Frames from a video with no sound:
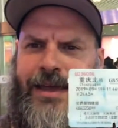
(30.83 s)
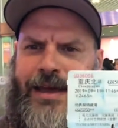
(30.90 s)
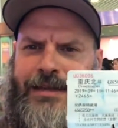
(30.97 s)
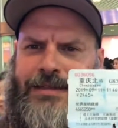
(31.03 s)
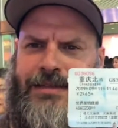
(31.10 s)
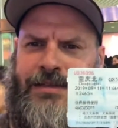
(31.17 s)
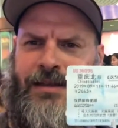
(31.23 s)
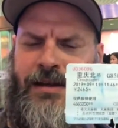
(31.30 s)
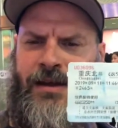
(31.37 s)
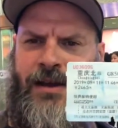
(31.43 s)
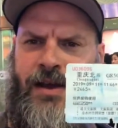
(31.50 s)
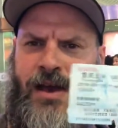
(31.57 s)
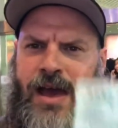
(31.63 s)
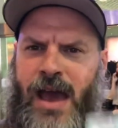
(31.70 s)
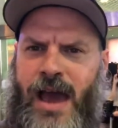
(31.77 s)
this
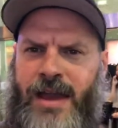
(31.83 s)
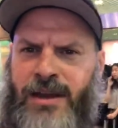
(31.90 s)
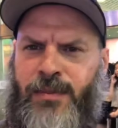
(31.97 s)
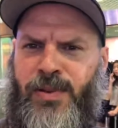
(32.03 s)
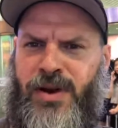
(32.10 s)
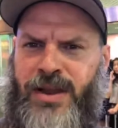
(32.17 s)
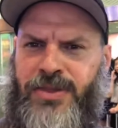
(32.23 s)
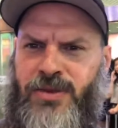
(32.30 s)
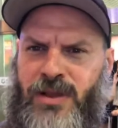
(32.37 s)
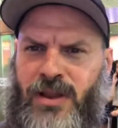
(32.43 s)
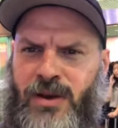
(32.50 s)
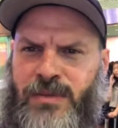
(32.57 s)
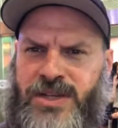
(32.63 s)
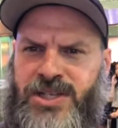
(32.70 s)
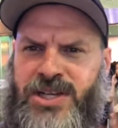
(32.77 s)
and you'll put it through a
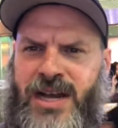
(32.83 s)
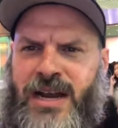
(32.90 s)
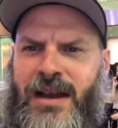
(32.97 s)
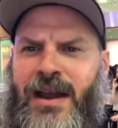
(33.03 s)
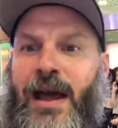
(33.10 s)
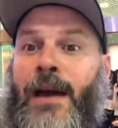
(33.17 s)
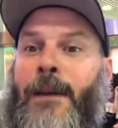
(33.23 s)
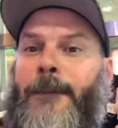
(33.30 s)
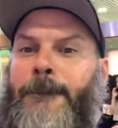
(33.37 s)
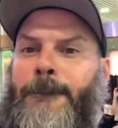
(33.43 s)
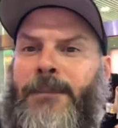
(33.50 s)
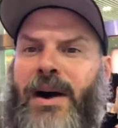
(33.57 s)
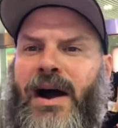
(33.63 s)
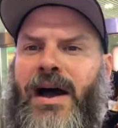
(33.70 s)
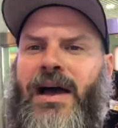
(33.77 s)
little machine.
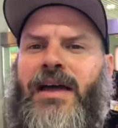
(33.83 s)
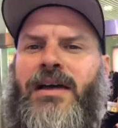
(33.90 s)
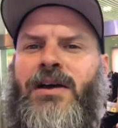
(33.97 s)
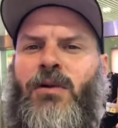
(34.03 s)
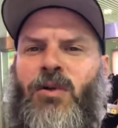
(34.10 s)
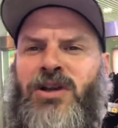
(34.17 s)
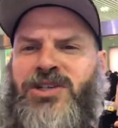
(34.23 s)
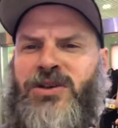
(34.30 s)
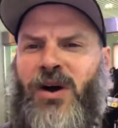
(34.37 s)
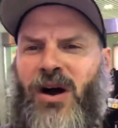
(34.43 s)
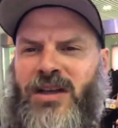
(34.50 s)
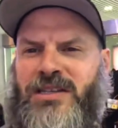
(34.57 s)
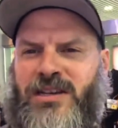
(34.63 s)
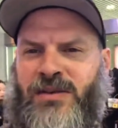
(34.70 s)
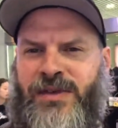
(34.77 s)
But what you
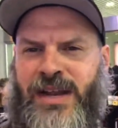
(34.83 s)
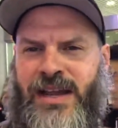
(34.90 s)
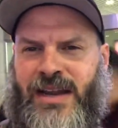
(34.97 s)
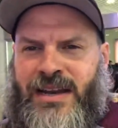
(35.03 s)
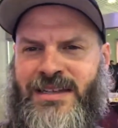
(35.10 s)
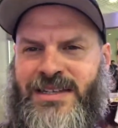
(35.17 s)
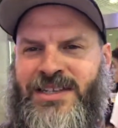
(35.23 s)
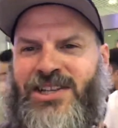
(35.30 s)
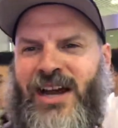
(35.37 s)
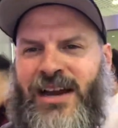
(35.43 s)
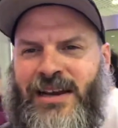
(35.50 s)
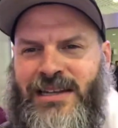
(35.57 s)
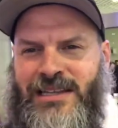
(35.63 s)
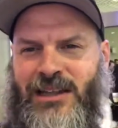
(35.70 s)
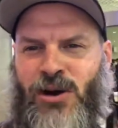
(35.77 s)
also need is a
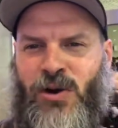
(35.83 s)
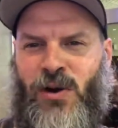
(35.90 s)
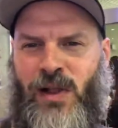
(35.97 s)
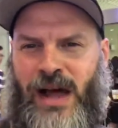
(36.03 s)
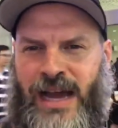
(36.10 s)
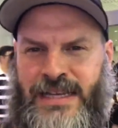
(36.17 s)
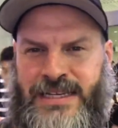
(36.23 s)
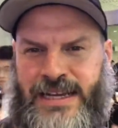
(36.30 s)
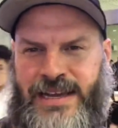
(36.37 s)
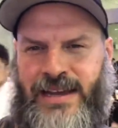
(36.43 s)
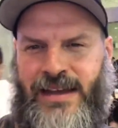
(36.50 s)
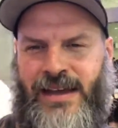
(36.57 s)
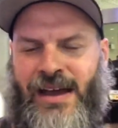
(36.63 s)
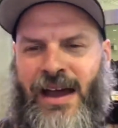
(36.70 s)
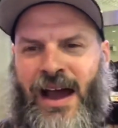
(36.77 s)
Chinese local ID
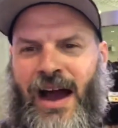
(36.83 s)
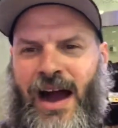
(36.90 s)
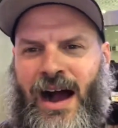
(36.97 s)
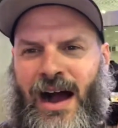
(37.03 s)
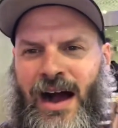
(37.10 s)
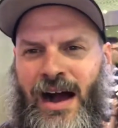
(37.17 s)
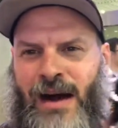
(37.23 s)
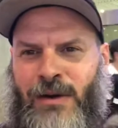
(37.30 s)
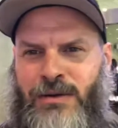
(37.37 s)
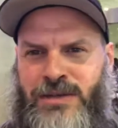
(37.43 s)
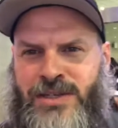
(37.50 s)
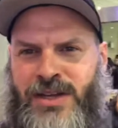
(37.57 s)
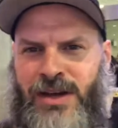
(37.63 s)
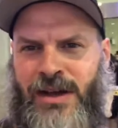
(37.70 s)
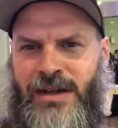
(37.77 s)

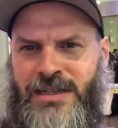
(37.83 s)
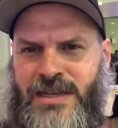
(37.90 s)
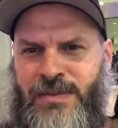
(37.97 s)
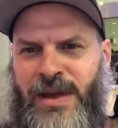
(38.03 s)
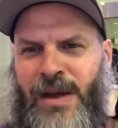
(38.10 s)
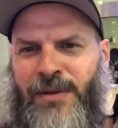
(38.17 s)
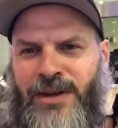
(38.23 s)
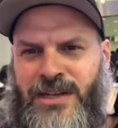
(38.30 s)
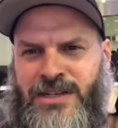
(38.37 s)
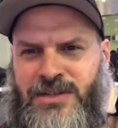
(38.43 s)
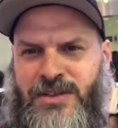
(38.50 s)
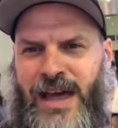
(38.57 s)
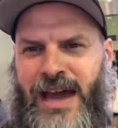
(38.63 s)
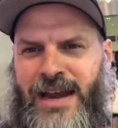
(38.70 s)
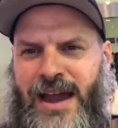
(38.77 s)
to be able to
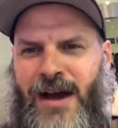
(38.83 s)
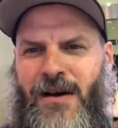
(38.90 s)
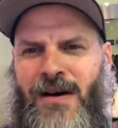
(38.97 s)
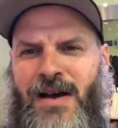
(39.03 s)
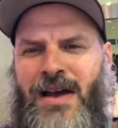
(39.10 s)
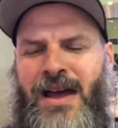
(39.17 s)
do that now.